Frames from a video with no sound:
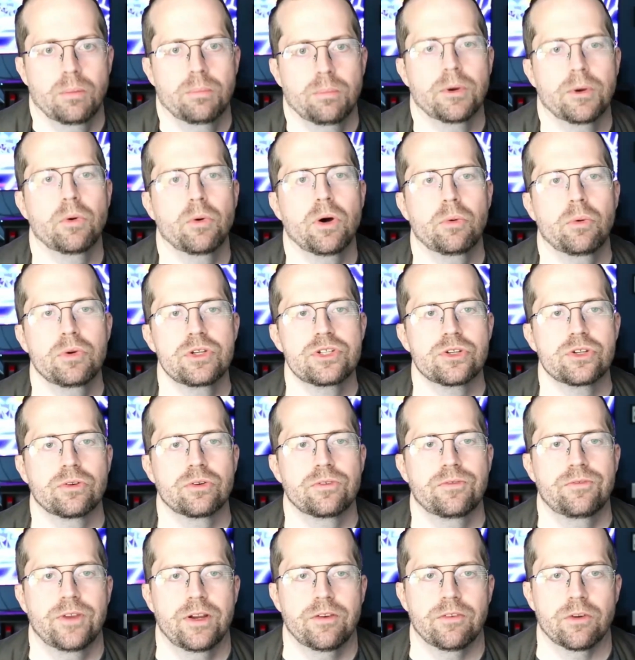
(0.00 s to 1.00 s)
But what was your
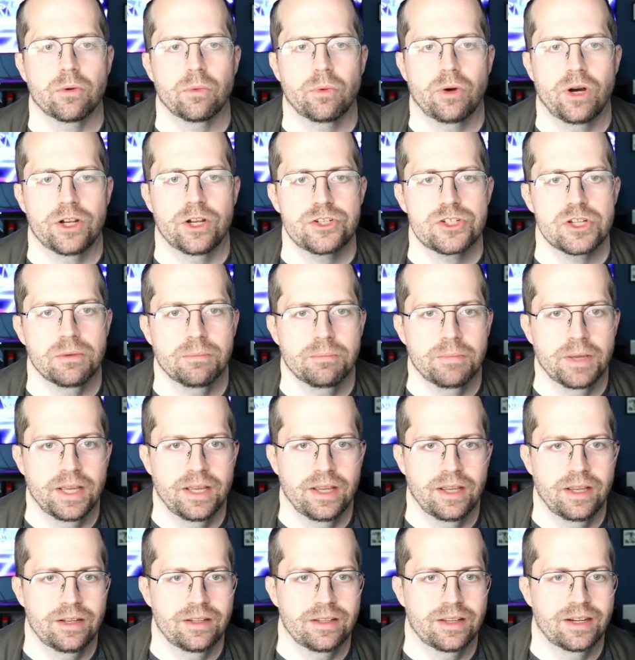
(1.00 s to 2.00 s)
favorite watch in
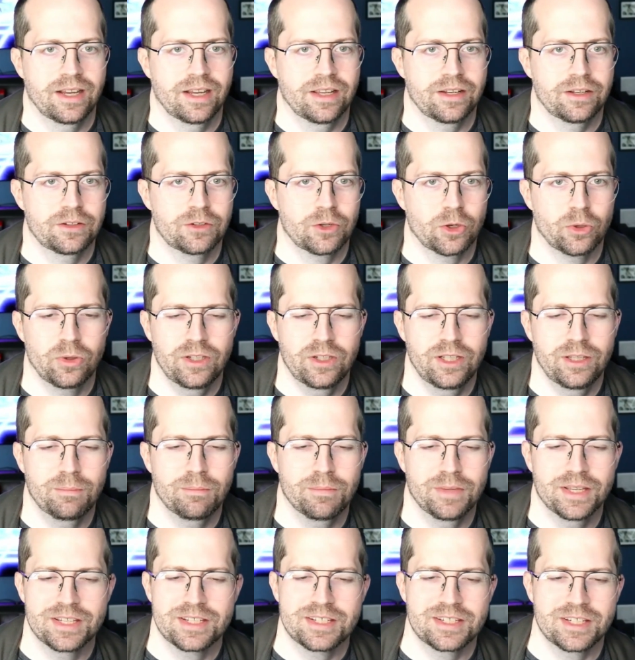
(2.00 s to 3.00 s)
May? Did I totally
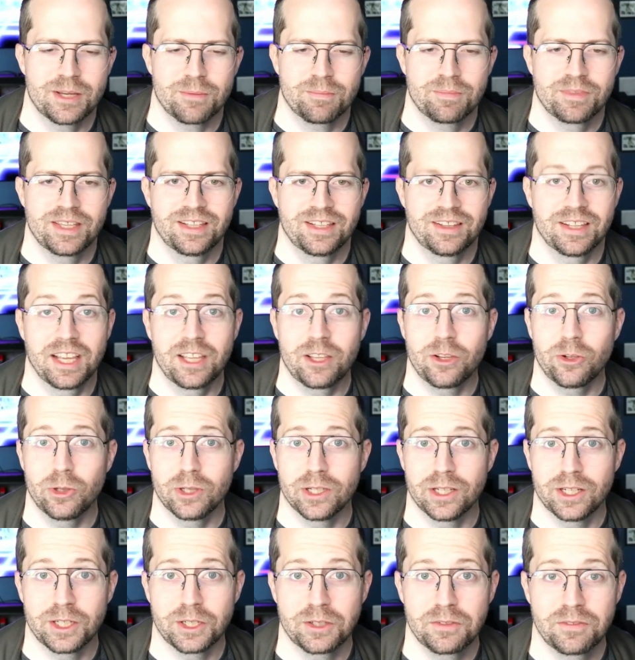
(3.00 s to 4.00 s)
miss something that you
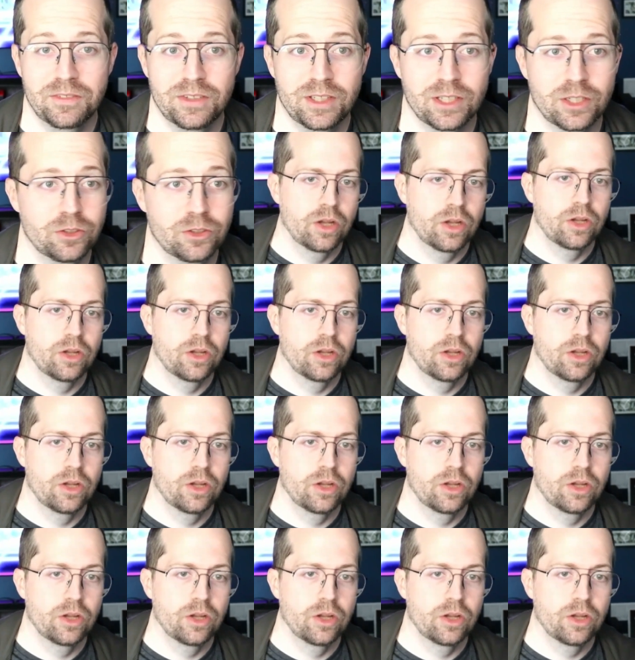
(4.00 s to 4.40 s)
loved?